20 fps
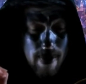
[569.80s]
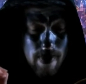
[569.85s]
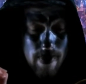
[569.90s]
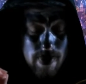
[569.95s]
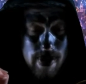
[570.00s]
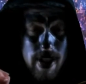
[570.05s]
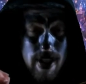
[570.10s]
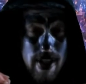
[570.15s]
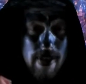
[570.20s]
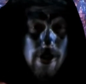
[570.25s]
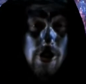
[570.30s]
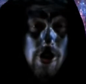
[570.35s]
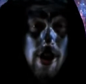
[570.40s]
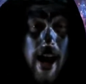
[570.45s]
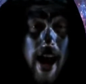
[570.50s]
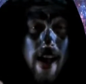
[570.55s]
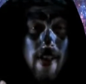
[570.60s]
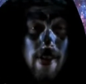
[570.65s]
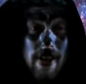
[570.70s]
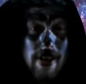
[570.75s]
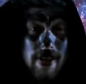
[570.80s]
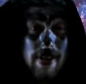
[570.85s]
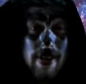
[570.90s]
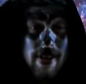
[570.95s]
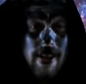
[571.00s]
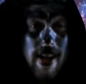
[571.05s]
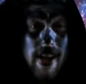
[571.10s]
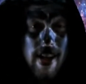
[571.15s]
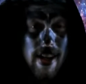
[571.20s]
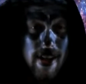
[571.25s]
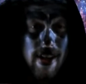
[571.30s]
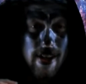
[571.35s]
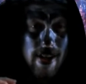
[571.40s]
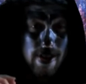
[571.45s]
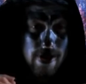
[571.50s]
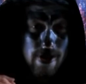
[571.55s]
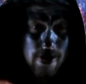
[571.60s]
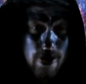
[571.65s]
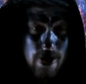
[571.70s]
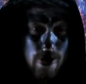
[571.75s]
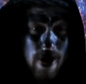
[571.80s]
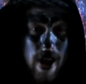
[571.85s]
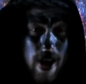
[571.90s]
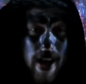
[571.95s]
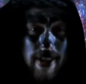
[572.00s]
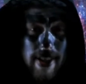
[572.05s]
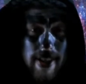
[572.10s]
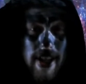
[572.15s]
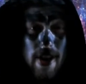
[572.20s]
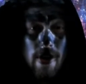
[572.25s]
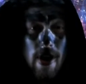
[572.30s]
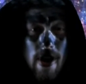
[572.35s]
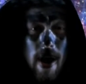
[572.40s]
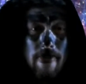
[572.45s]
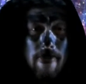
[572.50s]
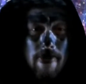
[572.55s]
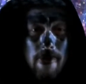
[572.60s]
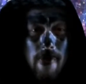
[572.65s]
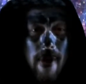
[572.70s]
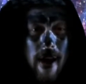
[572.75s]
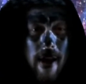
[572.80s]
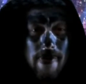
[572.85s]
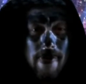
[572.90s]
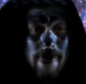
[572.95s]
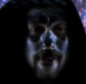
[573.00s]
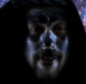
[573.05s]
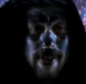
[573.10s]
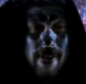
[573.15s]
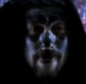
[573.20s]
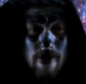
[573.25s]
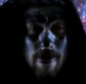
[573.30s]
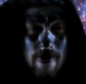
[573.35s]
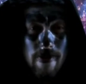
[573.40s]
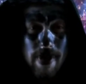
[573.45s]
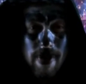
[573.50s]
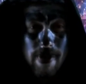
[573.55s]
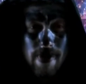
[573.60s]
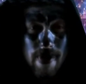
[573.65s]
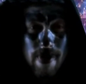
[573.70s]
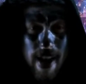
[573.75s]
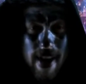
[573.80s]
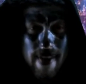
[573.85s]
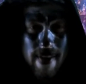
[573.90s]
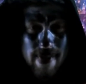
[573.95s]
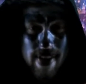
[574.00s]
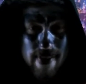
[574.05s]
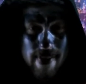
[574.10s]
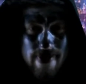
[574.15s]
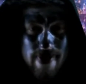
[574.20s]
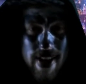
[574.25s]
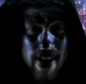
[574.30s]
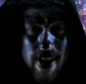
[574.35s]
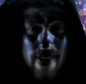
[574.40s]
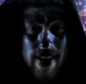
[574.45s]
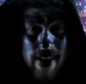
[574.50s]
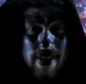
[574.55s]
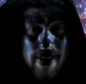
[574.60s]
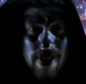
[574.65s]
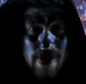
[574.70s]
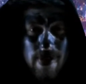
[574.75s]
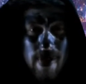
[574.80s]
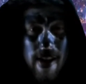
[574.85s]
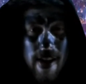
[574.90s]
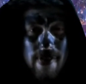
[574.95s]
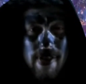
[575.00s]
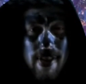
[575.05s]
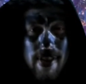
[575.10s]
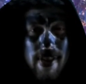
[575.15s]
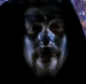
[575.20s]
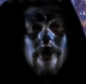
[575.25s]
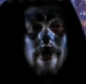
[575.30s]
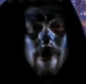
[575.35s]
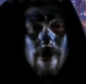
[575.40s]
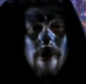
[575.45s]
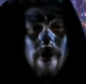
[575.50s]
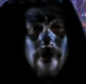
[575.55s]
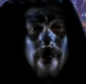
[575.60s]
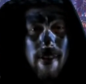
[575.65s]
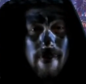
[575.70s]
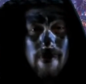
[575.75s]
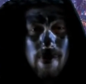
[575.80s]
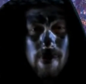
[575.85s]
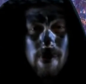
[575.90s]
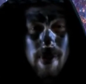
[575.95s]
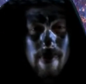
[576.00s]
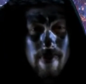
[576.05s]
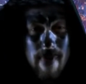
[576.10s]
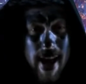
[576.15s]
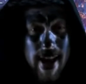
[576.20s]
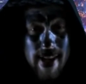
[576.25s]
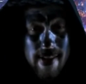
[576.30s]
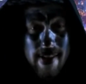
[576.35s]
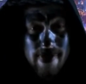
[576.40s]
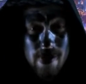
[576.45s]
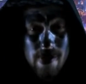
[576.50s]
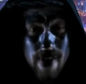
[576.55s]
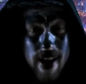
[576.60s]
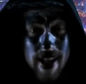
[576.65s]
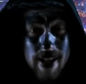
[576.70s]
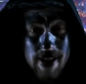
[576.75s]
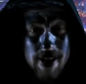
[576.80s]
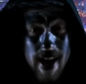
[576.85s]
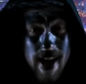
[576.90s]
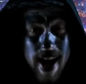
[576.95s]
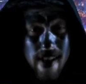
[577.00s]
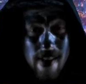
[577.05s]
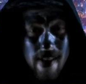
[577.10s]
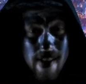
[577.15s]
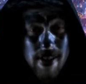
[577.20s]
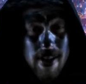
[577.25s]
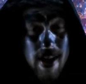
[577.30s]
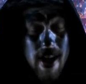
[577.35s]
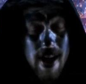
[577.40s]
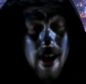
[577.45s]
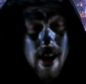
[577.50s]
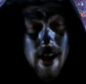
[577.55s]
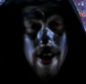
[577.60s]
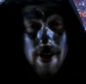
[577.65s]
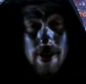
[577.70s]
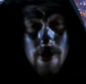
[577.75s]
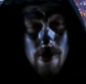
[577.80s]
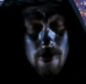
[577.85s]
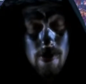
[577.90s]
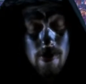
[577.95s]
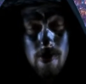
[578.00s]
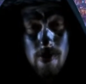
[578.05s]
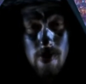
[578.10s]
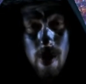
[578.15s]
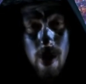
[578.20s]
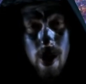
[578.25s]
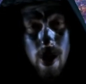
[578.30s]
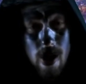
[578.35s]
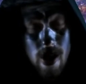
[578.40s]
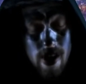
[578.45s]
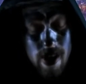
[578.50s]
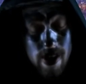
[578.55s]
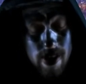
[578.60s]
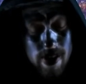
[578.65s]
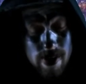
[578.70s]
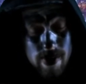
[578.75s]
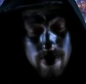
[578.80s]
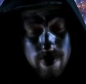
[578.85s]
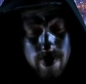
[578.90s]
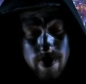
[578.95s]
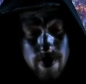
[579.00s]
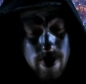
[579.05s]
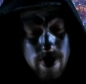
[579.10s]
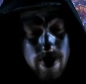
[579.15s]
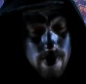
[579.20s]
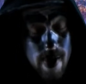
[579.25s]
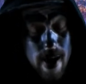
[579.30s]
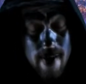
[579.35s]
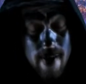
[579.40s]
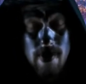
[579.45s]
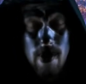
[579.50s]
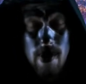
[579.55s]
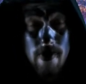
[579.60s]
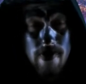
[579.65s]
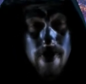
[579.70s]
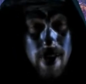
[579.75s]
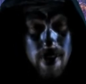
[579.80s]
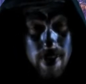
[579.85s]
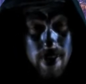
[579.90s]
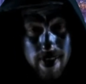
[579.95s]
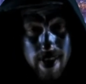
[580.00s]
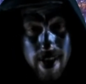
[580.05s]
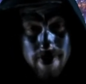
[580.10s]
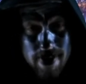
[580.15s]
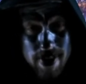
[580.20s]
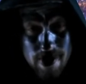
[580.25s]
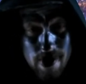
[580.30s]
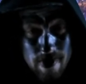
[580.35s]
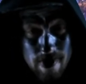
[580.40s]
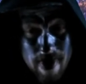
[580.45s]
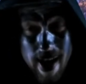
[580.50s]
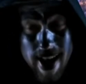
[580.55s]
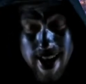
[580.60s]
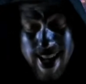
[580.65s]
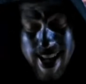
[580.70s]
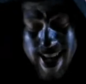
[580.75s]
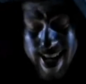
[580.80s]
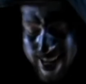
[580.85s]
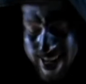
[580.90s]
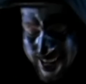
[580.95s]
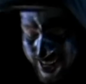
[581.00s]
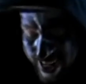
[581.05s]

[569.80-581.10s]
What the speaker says: get challenge. Do not tear up throughout this movie. Do not have any feelings throughout this movie. If you can make it through that challenge, you have no feeling left in your body.